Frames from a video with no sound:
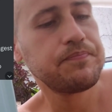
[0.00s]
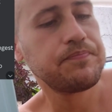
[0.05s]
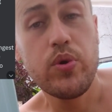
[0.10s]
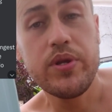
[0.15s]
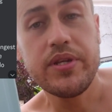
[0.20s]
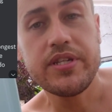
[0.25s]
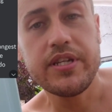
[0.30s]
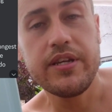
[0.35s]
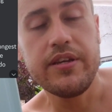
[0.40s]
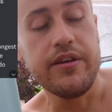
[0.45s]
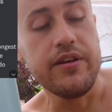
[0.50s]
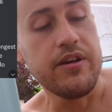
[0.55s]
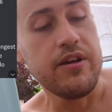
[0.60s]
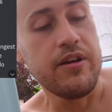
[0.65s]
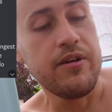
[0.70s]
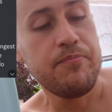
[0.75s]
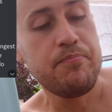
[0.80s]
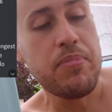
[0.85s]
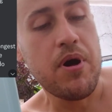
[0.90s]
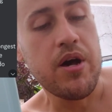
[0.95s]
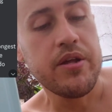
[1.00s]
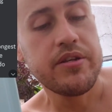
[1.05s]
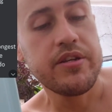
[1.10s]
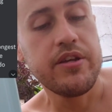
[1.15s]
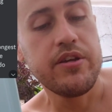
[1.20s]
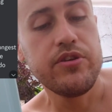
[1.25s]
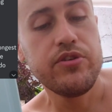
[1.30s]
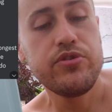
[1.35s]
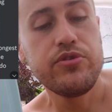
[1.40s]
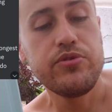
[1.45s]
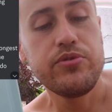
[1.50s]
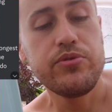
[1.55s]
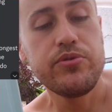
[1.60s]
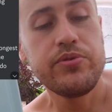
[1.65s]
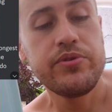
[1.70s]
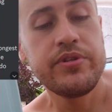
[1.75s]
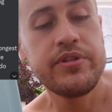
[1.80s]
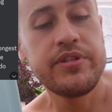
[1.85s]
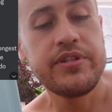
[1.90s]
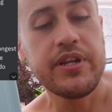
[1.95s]
Quit a partner
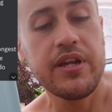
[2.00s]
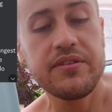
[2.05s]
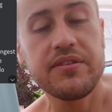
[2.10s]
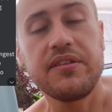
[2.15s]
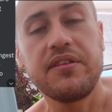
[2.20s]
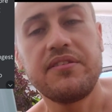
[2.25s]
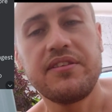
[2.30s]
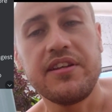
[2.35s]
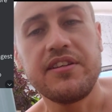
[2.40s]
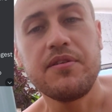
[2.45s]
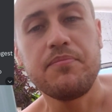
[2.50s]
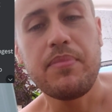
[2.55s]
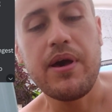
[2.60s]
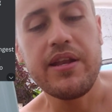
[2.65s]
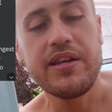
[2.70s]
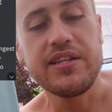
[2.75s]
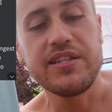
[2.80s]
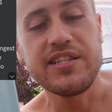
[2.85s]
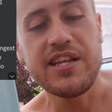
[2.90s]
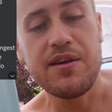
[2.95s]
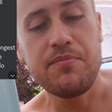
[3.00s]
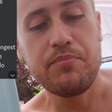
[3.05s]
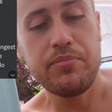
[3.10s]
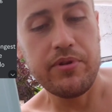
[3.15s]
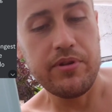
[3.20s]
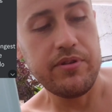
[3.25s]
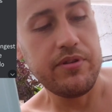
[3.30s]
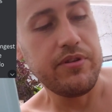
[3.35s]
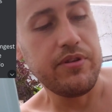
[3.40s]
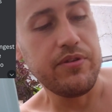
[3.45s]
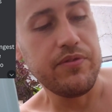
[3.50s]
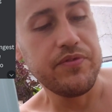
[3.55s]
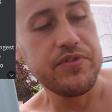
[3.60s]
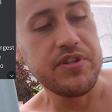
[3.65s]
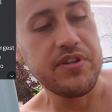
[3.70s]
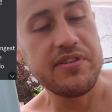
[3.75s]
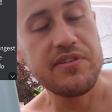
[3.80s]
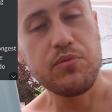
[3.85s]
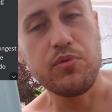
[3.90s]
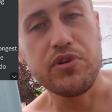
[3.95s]
who doesn't set a bad example of
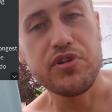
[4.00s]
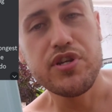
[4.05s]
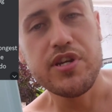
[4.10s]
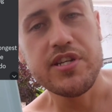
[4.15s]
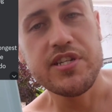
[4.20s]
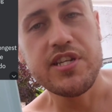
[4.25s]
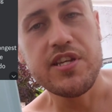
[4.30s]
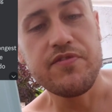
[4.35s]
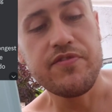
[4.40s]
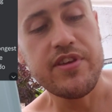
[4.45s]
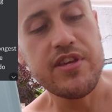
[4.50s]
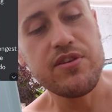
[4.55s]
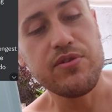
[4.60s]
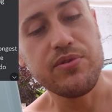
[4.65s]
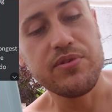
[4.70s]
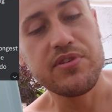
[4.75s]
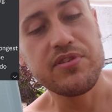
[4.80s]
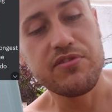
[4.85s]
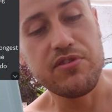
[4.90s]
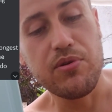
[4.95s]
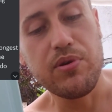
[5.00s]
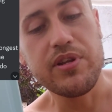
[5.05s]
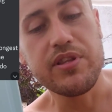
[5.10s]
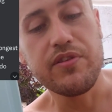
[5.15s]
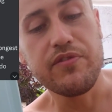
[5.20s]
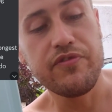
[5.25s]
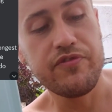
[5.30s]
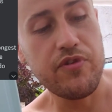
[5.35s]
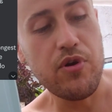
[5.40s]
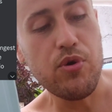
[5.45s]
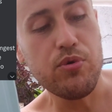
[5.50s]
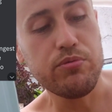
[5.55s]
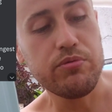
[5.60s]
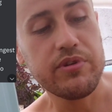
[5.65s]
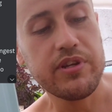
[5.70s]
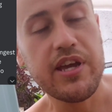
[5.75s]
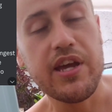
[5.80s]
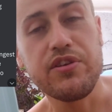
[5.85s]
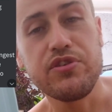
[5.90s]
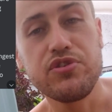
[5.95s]
just watching TV or scrolling the phone
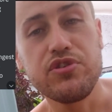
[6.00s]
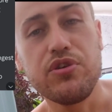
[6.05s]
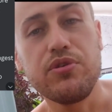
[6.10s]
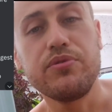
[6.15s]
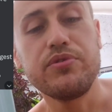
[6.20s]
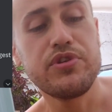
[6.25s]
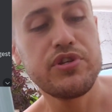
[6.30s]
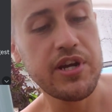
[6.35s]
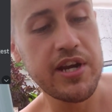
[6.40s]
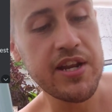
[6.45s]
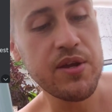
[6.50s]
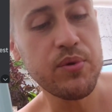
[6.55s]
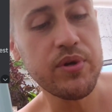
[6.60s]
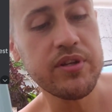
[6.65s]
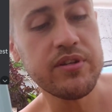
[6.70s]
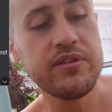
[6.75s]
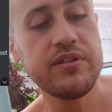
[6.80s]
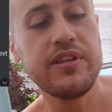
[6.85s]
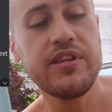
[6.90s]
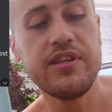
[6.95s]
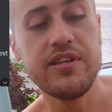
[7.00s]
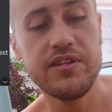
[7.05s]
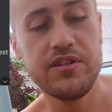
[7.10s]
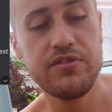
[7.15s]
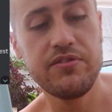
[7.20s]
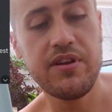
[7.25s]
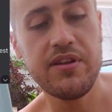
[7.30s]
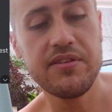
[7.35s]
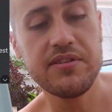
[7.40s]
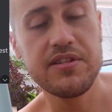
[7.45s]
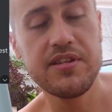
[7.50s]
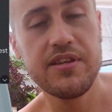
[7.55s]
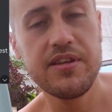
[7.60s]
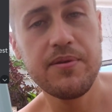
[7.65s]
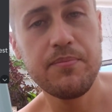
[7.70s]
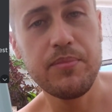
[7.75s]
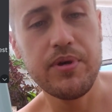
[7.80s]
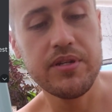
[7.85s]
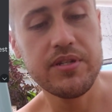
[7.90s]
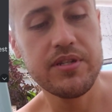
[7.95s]
can show genuine interest
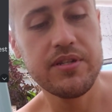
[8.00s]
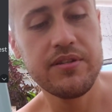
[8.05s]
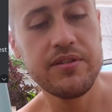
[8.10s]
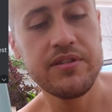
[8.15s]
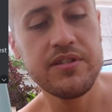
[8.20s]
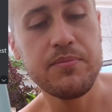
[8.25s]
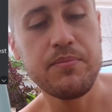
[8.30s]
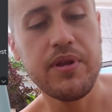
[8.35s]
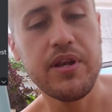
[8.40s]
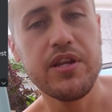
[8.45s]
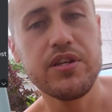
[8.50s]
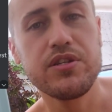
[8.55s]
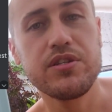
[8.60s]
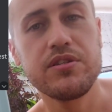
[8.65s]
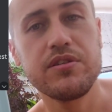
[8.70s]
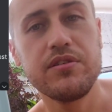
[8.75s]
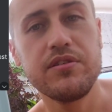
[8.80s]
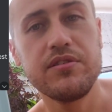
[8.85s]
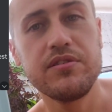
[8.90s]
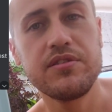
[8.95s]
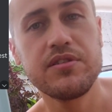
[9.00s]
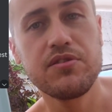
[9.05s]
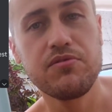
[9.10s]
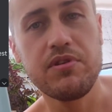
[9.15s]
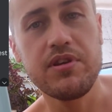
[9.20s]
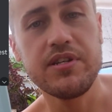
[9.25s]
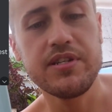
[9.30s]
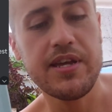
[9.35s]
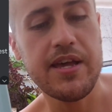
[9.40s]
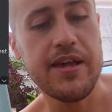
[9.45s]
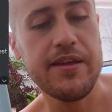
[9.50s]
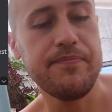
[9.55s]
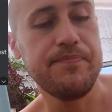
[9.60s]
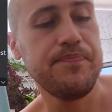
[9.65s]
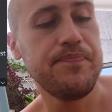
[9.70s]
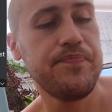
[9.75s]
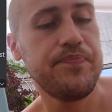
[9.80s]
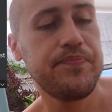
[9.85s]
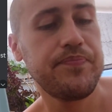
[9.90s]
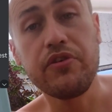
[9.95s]
but diminish screen
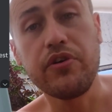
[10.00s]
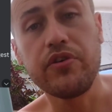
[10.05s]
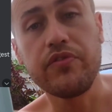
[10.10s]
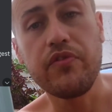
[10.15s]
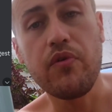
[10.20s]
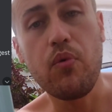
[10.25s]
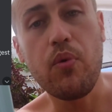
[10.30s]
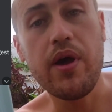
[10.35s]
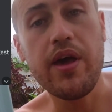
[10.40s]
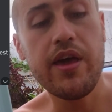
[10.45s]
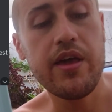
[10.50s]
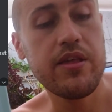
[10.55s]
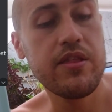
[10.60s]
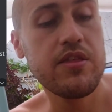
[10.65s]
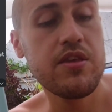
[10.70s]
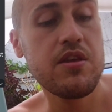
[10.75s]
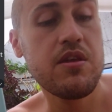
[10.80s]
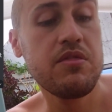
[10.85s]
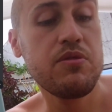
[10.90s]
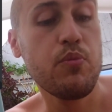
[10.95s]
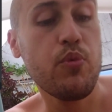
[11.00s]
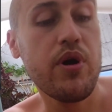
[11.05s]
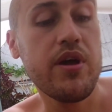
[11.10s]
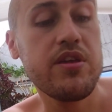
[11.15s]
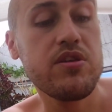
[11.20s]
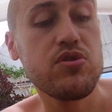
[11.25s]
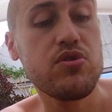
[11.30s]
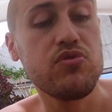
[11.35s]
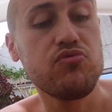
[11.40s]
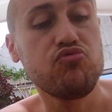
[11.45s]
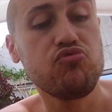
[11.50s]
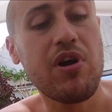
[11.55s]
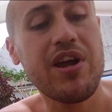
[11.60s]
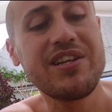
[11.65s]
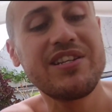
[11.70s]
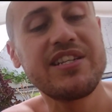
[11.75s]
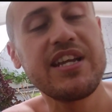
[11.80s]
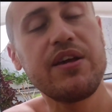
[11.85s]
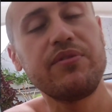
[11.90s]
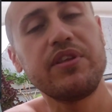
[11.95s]
time. Thought of a way where you can
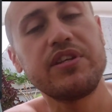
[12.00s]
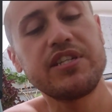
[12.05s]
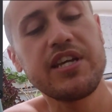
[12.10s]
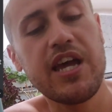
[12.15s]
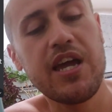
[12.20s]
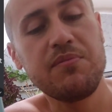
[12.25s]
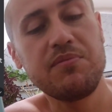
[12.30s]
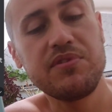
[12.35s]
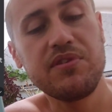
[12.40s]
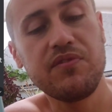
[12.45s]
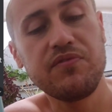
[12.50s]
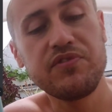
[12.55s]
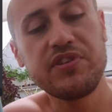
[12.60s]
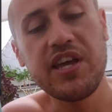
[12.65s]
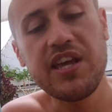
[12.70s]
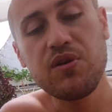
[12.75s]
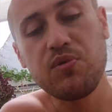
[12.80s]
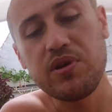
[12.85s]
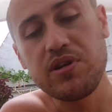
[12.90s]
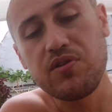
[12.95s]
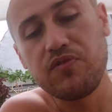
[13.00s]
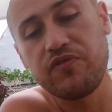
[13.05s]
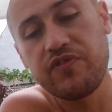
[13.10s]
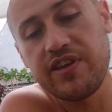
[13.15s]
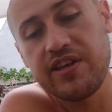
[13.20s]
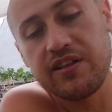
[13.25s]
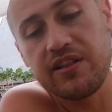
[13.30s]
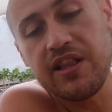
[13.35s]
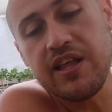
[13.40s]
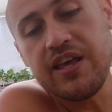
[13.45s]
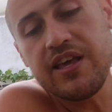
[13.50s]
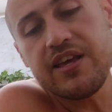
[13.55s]
write down the time of day when you feel